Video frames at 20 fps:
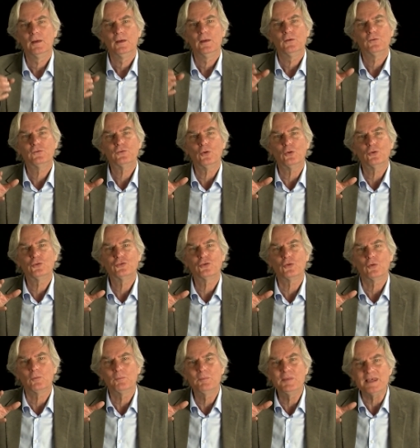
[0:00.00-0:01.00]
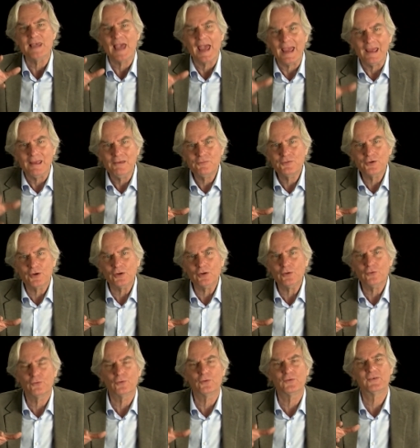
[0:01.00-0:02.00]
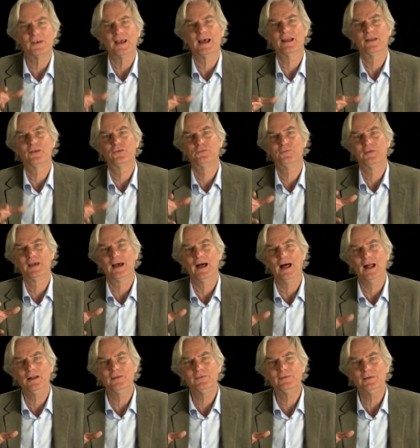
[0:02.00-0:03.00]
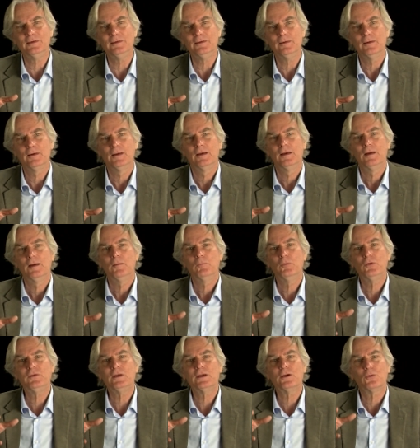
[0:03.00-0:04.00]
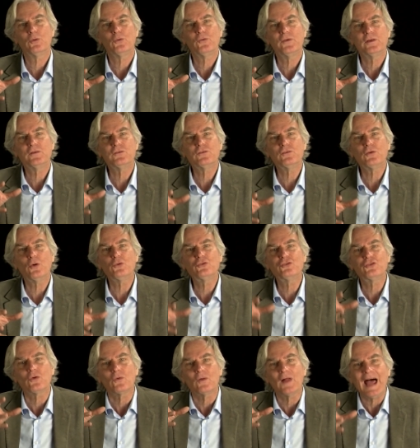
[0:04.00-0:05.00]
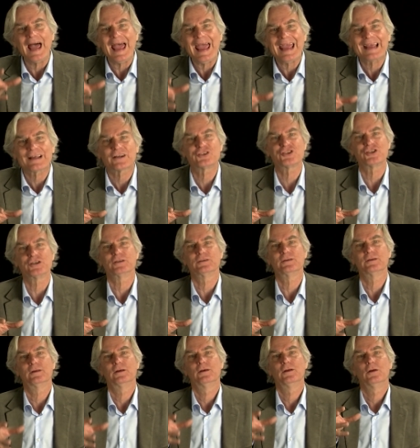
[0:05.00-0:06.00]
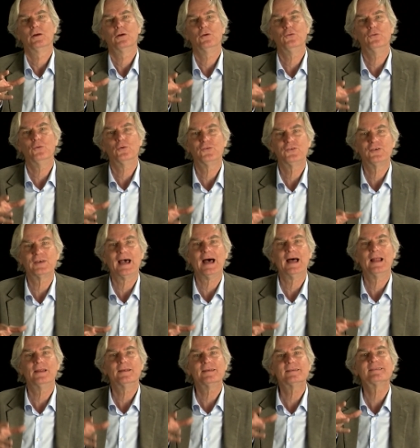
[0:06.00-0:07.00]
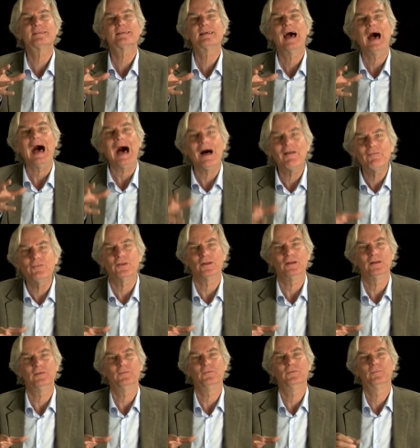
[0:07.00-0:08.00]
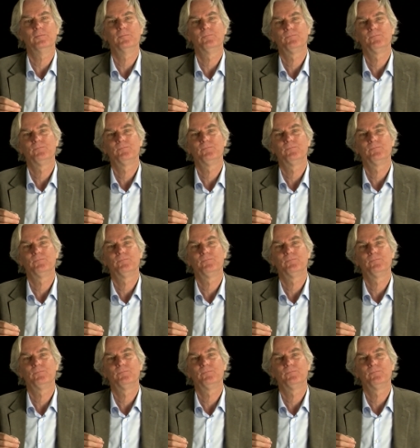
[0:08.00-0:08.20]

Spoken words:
social behavior, soziales Verhalten, but he calls it social action, soziales Handeln.